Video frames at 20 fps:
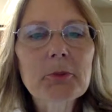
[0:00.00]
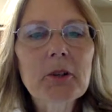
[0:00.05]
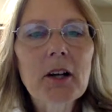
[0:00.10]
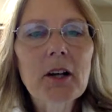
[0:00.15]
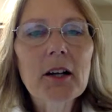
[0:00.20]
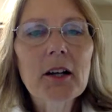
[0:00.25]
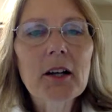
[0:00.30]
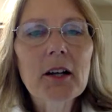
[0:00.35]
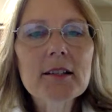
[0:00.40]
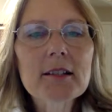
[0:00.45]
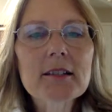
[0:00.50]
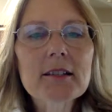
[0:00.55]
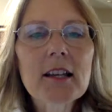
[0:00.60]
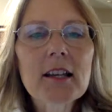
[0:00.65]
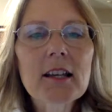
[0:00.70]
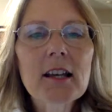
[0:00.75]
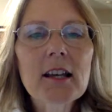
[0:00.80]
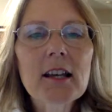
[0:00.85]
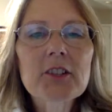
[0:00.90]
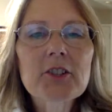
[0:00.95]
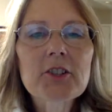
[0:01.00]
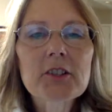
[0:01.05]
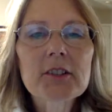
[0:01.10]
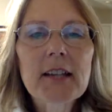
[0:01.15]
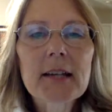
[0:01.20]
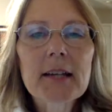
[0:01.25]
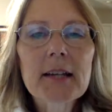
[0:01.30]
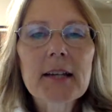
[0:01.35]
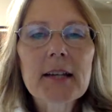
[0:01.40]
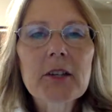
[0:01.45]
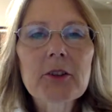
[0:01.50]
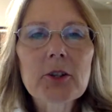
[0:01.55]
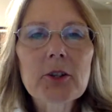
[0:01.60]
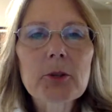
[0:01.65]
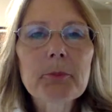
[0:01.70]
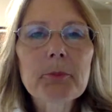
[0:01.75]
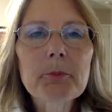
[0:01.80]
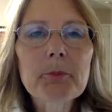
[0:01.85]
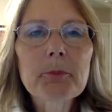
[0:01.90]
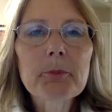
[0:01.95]
products claim that
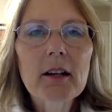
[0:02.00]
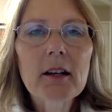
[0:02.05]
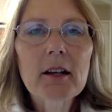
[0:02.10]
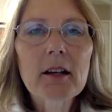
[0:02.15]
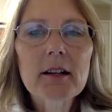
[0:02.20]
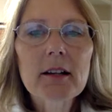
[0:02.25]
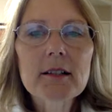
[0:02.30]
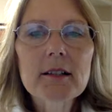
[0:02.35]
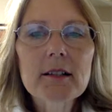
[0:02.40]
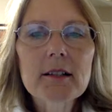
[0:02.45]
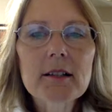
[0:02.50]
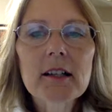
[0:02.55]
their product